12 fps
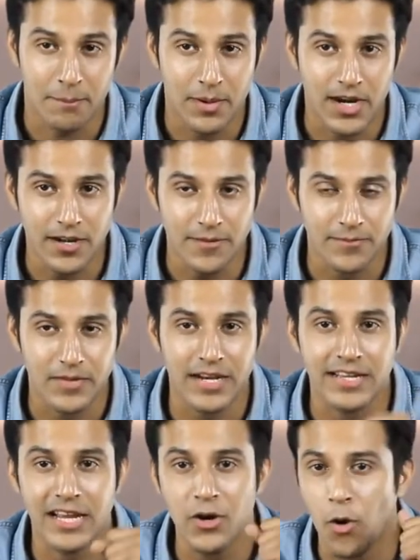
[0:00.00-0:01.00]
but
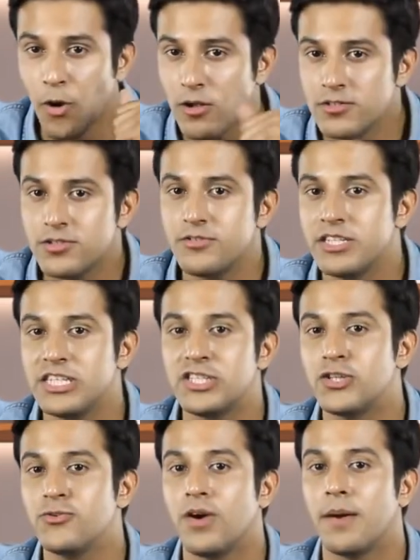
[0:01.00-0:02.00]
it can also
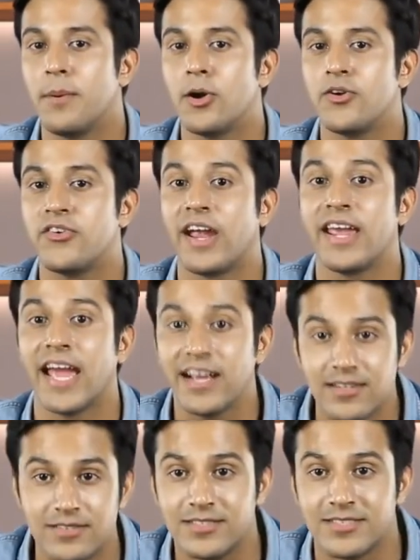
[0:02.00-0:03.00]
teach you about
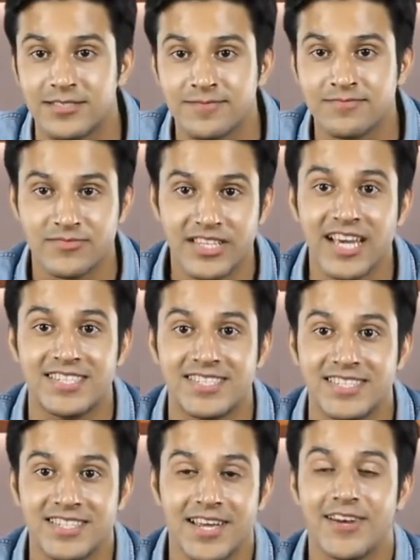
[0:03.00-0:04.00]
triangles.
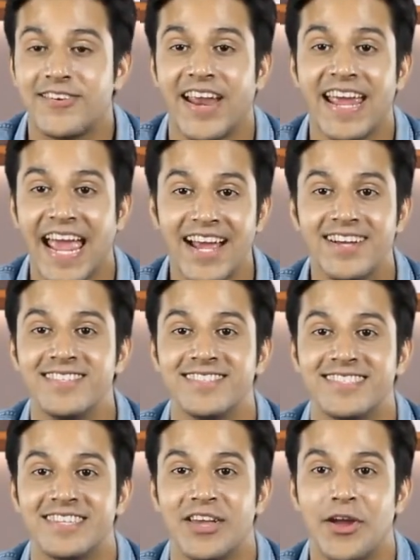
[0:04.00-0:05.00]
Yes,
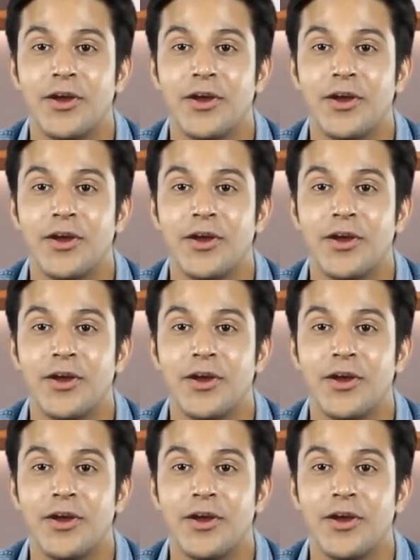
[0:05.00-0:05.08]
triangles.